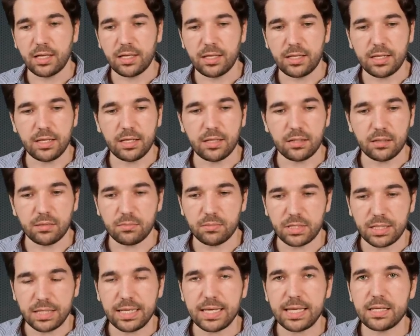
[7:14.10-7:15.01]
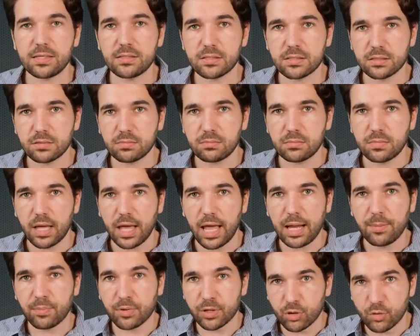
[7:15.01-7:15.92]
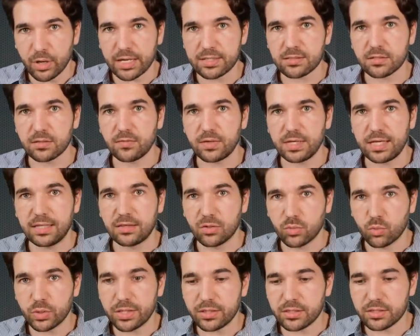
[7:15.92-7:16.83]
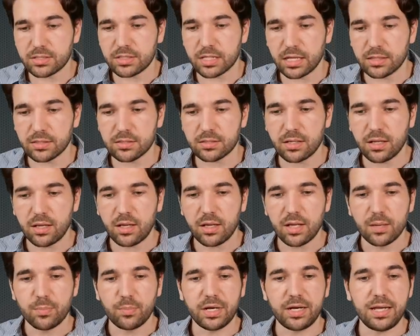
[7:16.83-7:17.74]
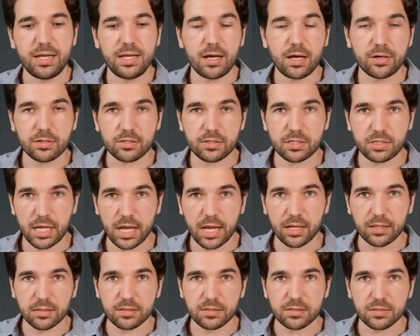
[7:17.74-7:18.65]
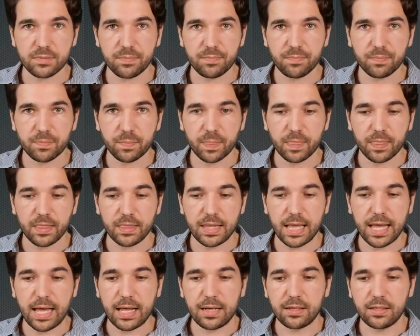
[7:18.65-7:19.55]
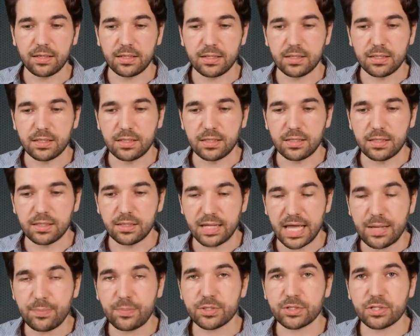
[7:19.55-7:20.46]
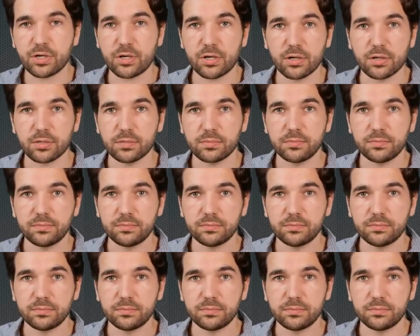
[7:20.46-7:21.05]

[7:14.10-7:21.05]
He is a progressive in the real sense, but he understands that labels hurt.